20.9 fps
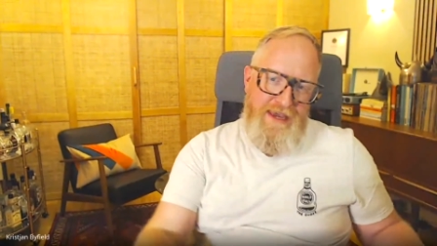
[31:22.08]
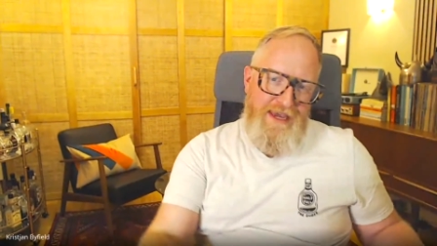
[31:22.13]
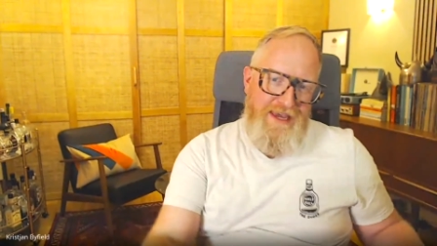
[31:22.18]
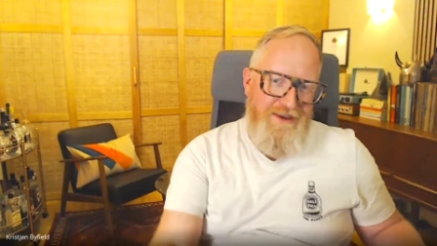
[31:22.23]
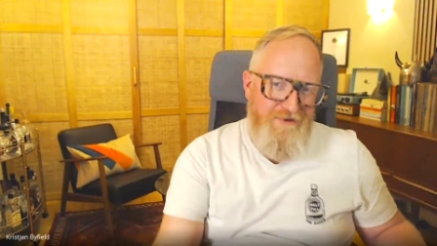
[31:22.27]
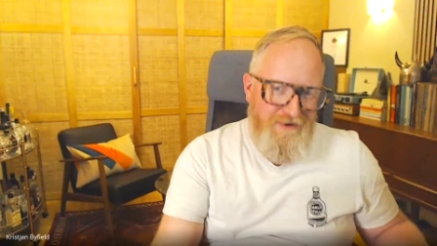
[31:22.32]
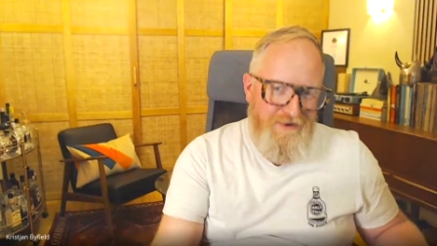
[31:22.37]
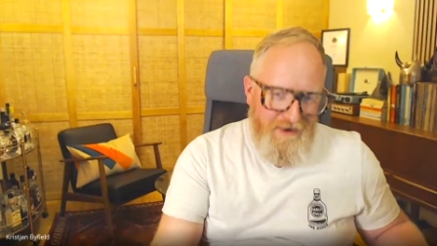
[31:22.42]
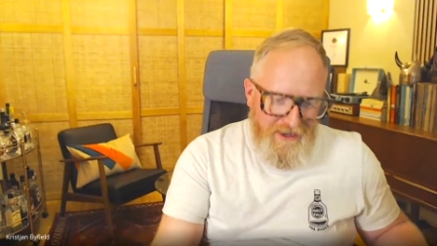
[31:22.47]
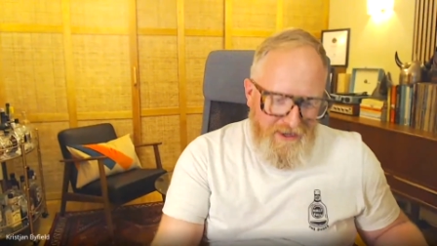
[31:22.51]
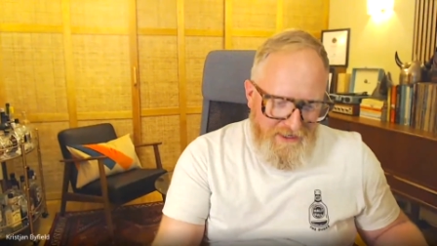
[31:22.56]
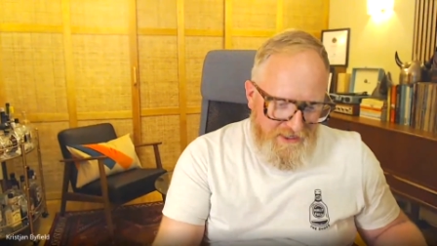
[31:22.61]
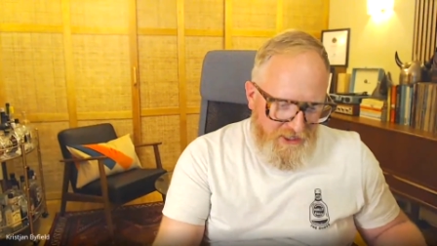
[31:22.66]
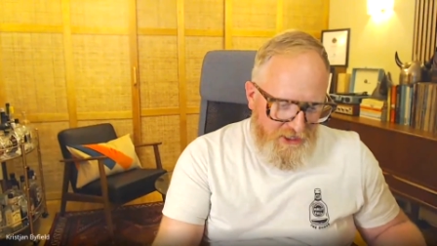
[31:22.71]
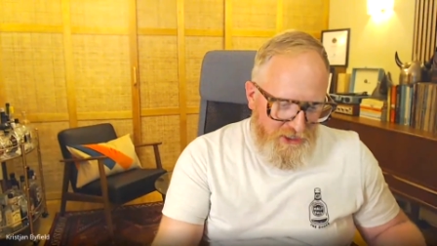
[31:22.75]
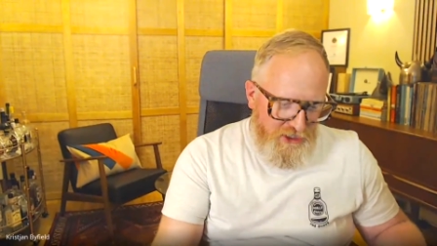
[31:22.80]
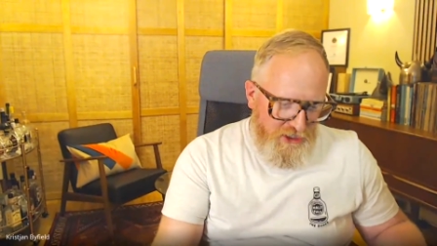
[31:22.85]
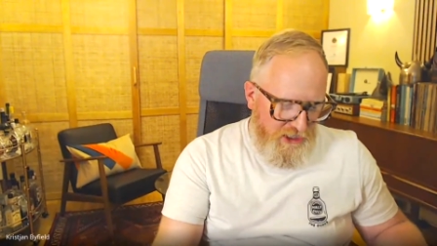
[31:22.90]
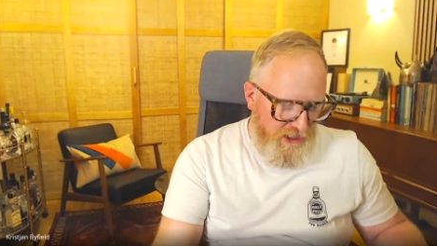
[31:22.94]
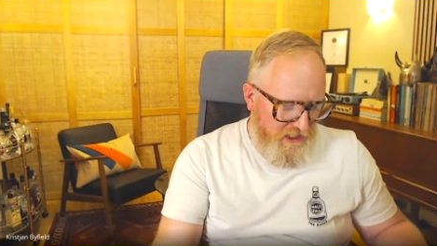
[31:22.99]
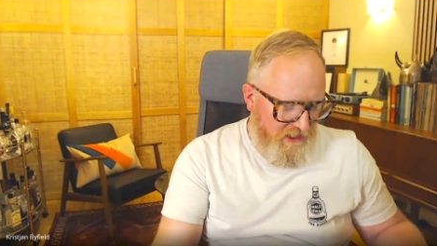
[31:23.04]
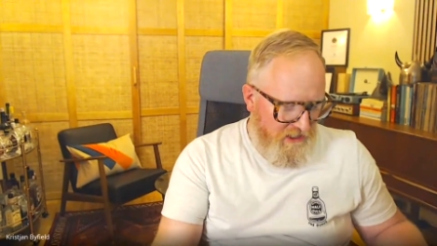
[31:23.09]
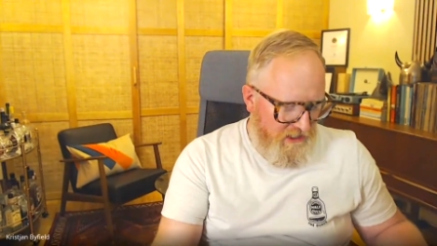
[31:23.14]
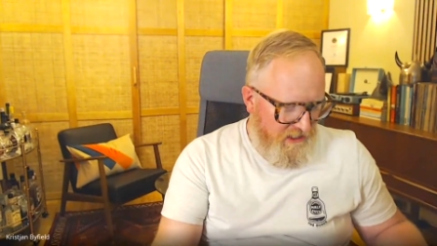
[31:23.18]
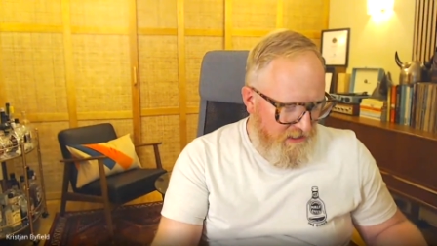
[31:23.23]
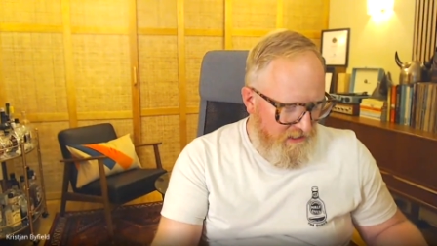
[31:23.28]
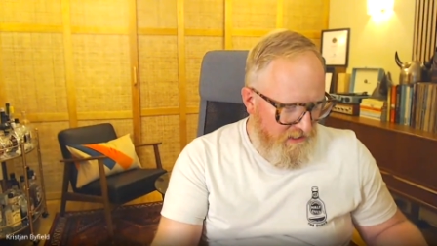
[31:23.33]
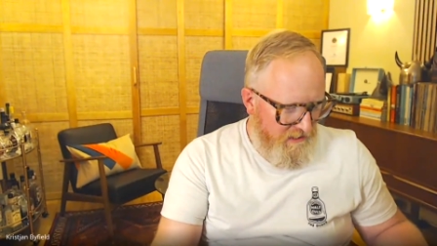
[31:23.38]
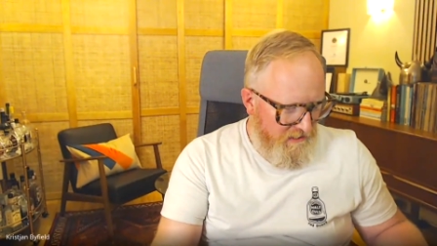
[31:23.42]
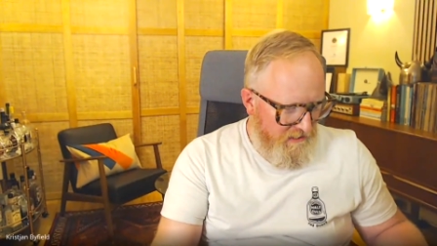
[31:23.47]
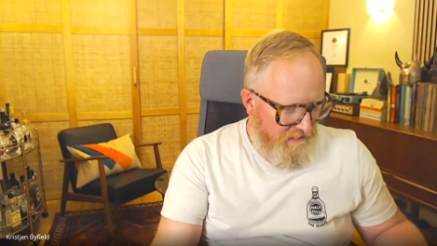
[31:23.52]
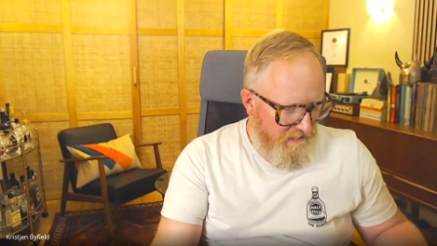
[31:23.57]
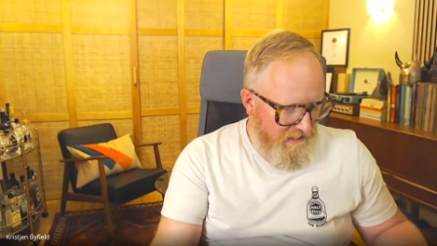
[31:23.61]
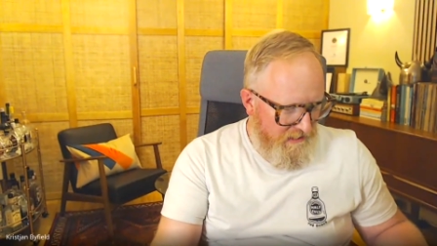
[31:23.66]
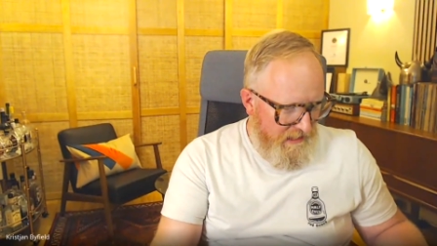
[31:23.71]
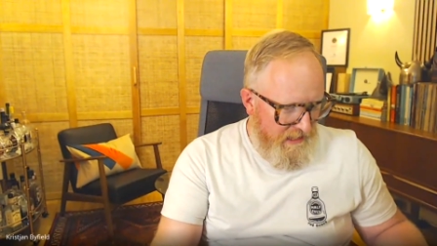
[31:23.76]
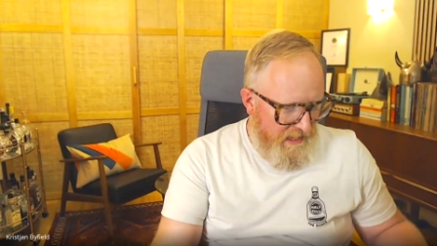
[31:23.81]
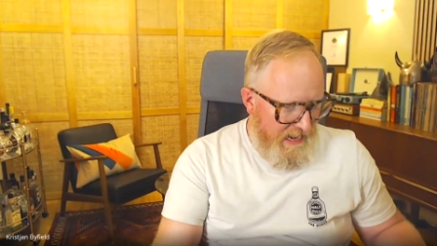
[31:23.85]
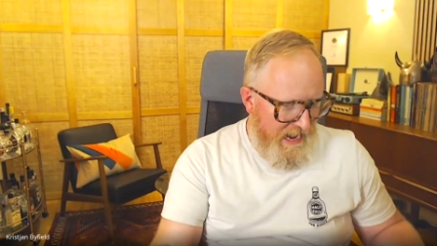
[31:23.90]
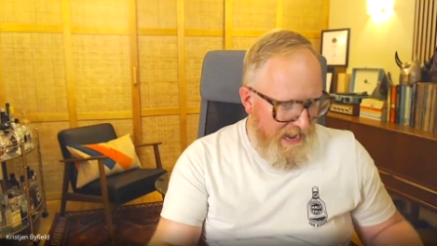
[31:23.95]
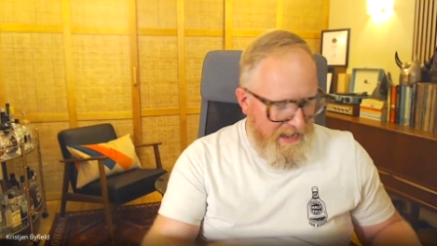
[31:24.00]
you guys are just an